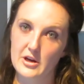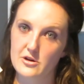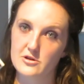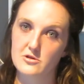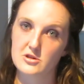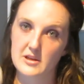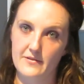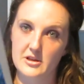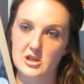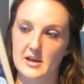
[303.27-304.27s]
good. You should
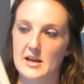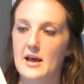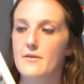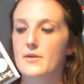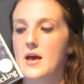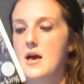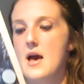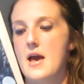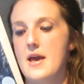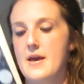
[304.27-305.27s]
definitely check it out.
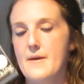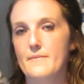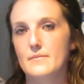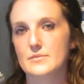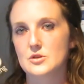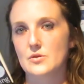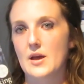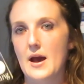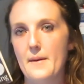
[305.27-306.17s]
So yeah,